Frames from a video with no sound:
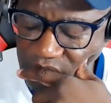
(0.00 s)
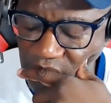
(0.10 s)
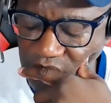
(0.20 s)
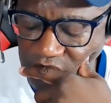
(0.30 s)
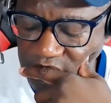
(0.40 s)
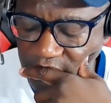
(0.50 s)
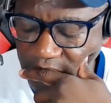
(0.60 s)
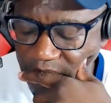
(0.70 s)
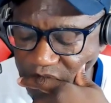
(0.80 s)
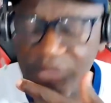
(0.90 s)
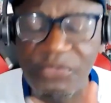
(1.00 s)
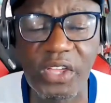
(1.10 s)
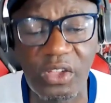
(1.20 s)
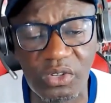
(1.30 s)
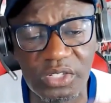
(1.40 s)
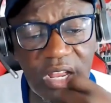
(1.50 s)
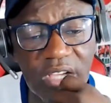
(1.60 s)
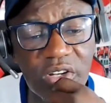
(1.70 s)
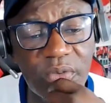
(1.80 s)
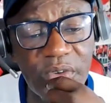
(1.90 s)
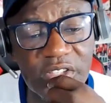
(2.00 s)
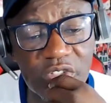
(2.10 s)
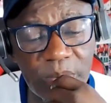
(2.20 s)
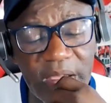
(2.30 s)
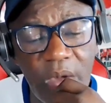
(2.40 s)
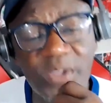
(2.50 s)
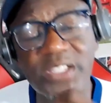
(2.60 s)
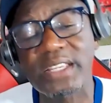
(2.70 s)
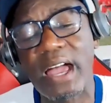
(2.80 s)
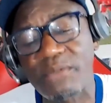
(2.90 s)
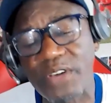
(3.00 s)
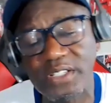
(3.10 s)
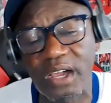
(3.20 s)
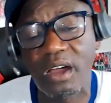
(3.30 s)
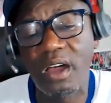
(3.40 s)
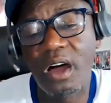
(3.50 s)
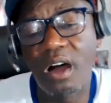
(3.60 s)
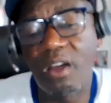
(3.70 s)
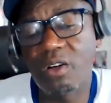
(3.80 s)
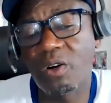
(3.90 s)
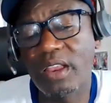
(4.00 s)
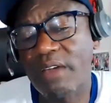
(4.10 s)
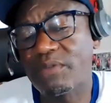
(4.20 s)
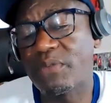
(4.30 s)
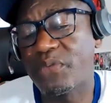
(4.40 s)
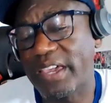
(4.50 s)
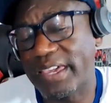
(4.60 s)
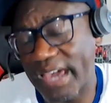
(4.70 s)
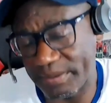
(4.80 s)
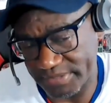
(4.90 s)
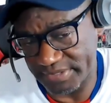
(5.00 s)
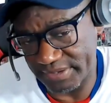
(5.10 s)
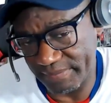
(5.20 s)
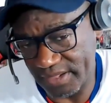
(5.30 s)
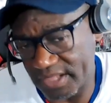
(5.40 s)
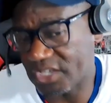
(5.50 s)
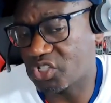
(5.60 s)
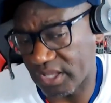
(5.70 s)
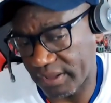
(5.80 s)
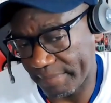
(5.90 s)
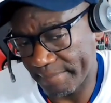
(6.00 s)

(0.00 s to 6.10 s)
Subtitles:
goals. 50 goals in 132 minutes, which is average a goal every 3 games, literally.